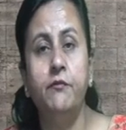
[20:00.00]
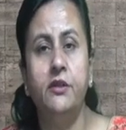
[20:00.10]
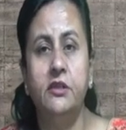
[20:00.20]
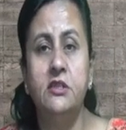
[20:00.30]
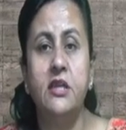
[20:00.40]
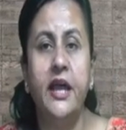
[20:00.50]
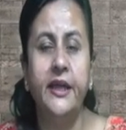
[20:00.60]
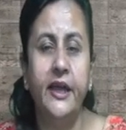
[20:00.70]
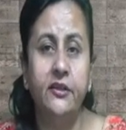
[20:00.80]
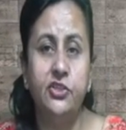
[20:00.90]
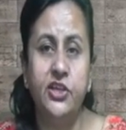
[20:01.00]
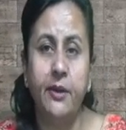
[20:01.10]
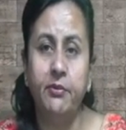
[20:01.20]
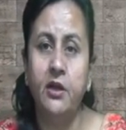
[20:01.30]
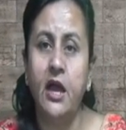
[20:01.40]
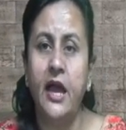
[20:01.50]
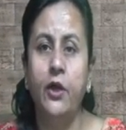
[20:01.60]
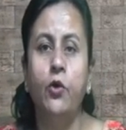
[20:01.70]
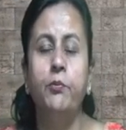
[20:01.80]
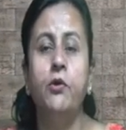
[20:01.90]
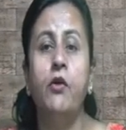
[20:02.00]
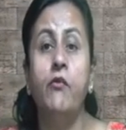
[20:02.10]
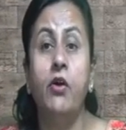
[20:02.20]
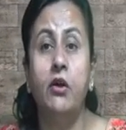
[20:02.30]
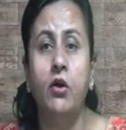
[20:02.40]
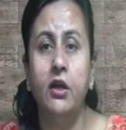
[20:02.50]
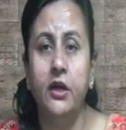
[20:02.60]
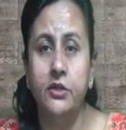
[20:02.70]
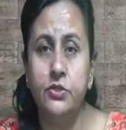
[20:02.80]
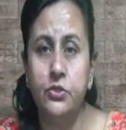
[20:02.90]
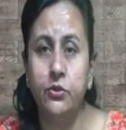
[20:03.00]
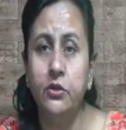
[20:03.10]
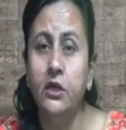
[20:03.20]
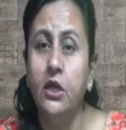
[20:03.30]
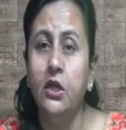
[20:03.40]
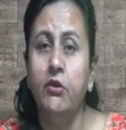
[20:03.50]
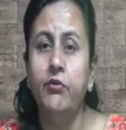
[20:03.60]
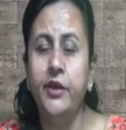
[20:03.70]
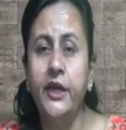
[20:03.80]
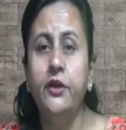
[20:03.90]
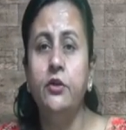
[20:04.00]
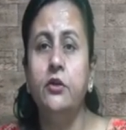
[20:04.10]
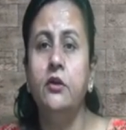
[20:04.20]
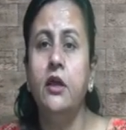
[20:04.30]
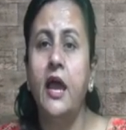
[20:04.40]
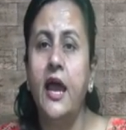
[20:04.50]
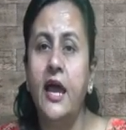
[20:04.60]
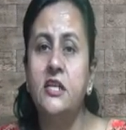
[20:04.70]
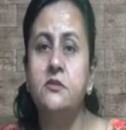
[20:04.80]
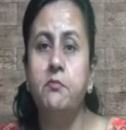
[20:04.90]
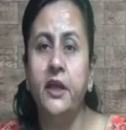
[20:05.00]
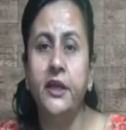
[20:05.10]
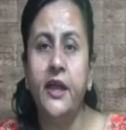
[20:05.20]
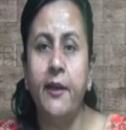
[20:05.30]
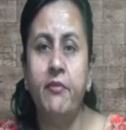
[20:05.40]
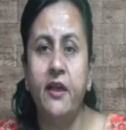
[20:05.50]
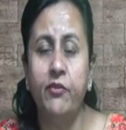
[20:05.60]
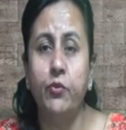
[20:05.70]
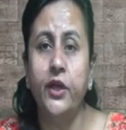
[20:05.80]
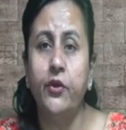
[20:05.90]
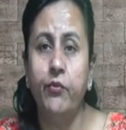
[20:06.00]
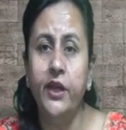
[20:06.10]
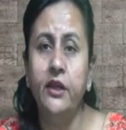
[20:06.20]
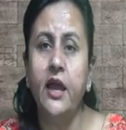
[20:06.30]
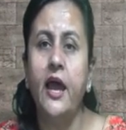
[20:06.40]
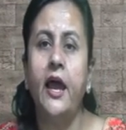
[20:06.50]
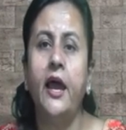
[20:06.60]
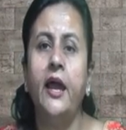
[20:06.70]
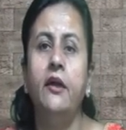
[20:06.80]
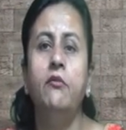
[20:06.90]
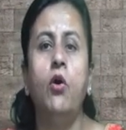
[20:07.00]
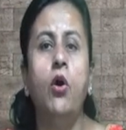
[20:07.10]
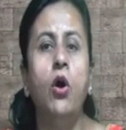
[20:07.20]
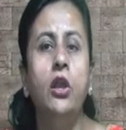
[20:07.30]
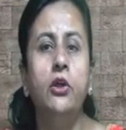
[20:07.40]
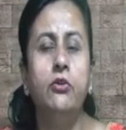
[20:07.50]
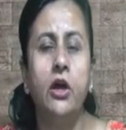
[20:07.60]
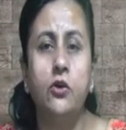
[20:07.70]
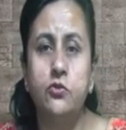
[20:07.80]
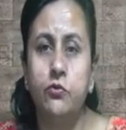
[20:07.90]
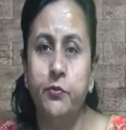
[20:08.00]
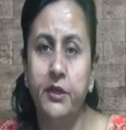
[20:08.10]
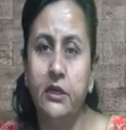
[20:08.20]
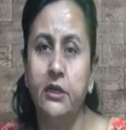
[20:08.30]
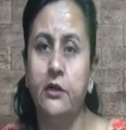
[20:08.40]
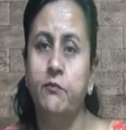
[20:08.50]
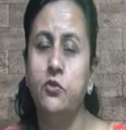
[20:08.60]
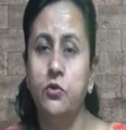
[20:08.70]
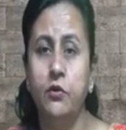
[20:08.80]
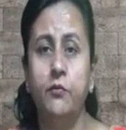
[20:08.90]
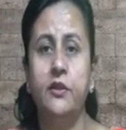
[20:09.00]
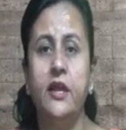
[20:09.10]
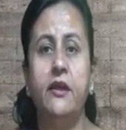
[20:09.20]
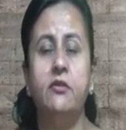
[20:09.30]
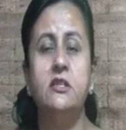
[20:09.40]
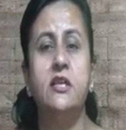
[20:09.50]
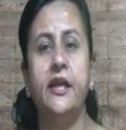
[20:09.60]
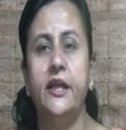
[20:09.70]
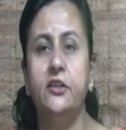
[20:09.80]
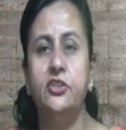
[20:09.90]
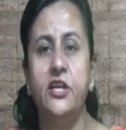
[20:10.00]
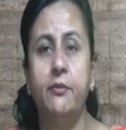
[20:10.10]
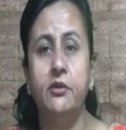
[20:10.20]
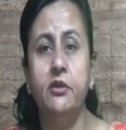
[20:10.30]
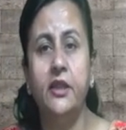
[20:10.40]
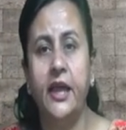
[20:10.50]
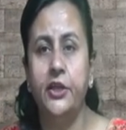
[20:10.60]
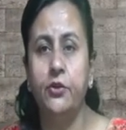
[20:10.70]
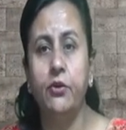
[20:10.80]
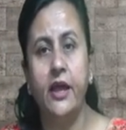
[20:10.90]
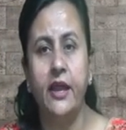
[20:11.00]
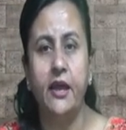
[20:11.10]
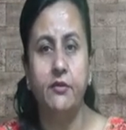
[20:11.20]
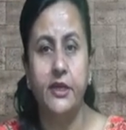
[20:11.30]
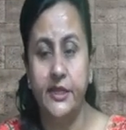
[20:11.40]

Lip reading: with this I end the chapter. I hope you have all understood. Read as many times as you can read and all your doubts would be clear. So with this I end the chapter. Thank you and have a nice day.